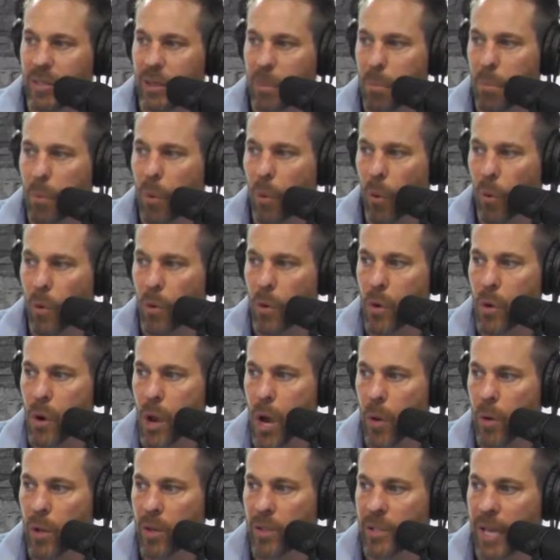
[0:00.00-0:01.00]
important
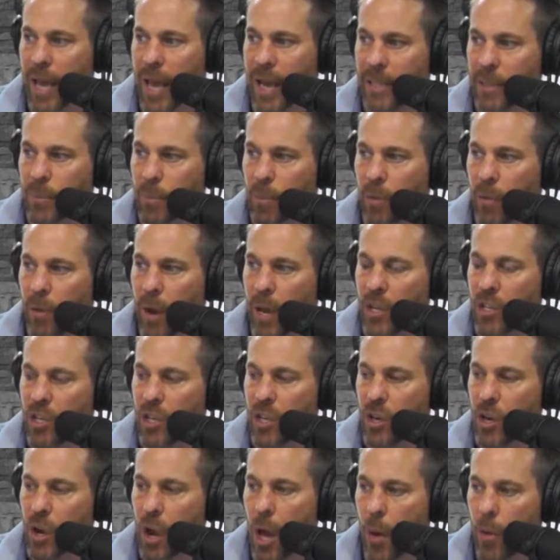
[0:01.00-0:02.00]
notice,
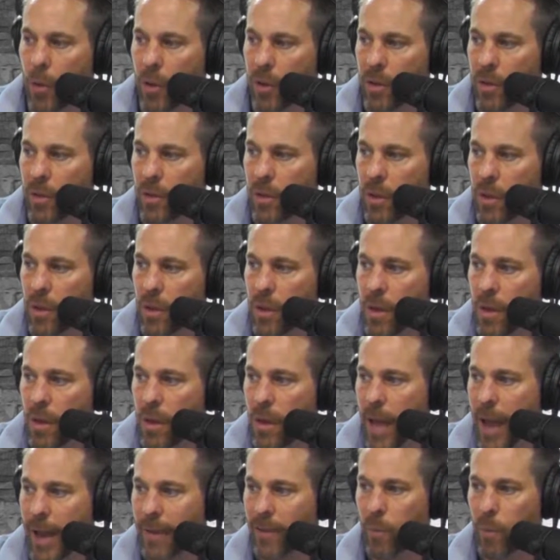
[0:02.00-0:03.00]
expiration notice,
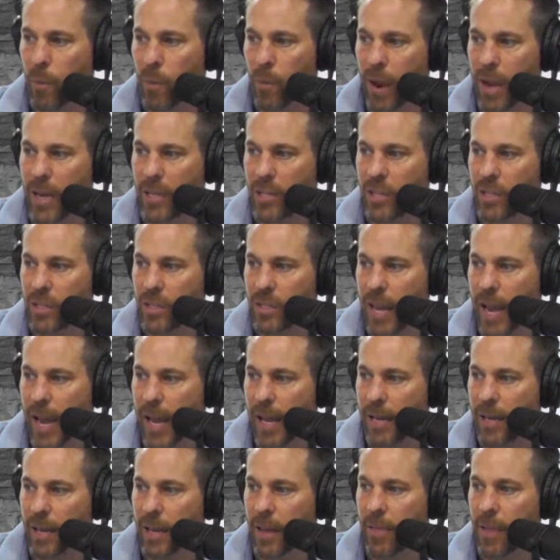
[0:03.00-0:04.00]
expiration
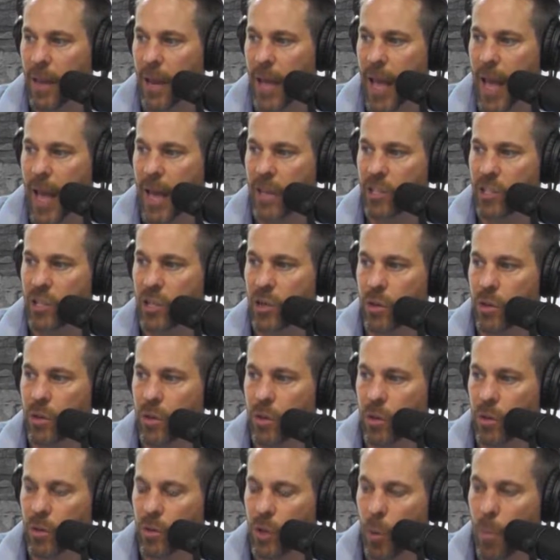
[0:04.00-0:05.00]
date, and then it has your
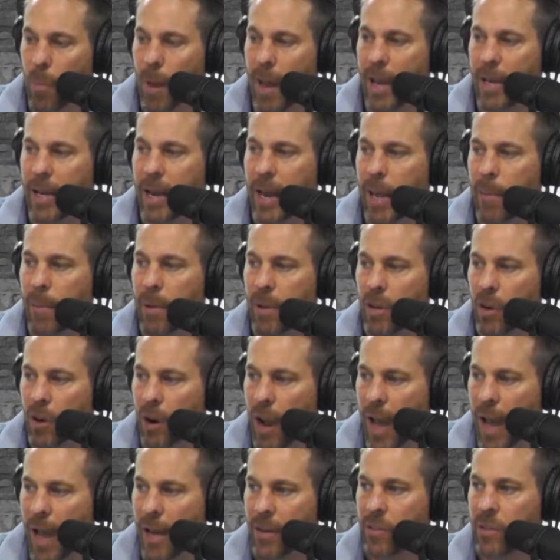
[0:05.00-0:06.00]
domain name and your
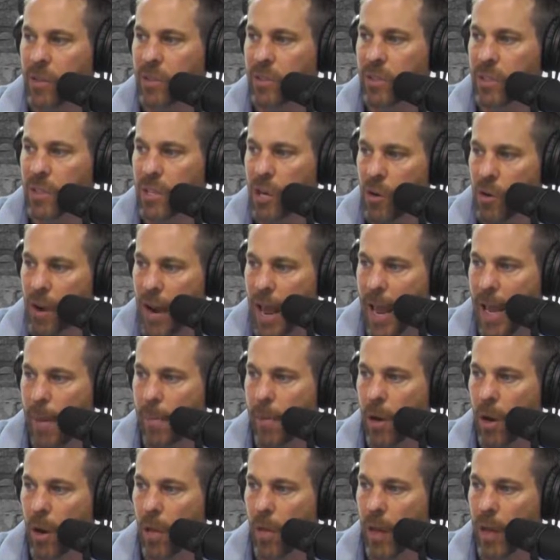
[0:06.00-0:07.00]
address and your name
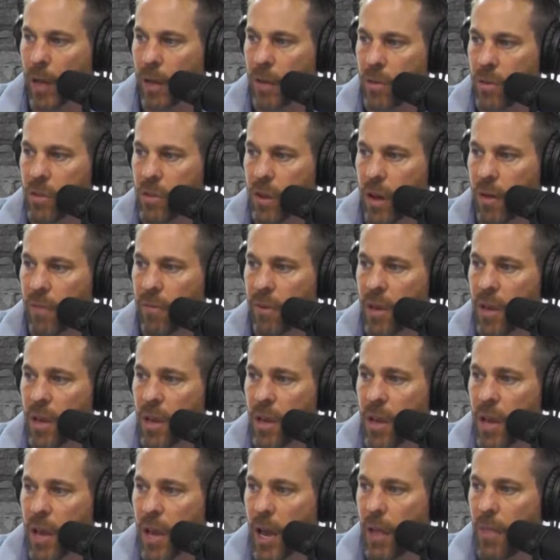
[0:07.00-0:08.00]
and all that good stuff.
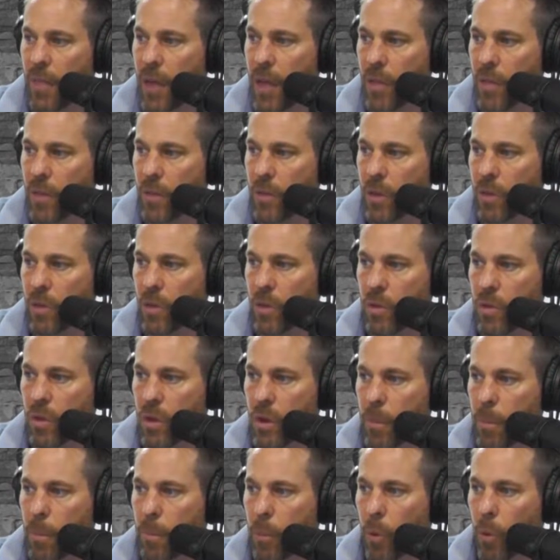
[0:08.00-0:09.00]
And then this is
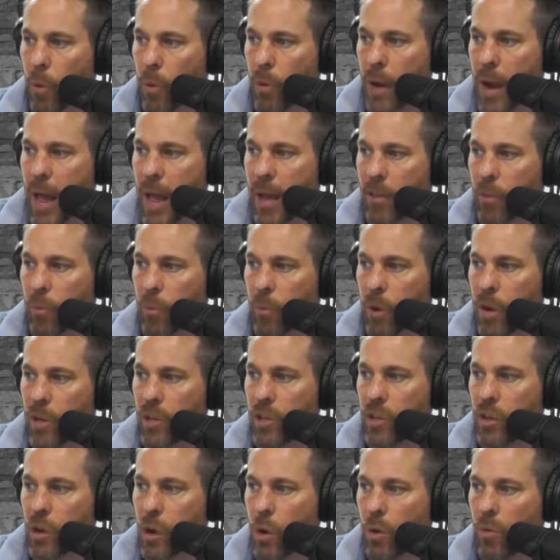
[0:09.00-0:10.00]
an important
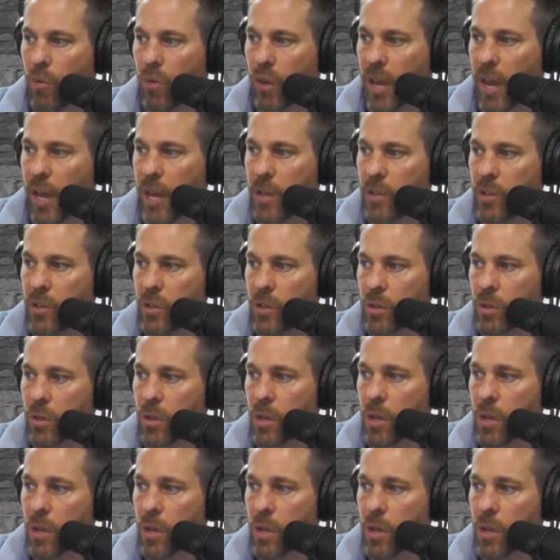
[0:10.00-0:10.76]
expiration notification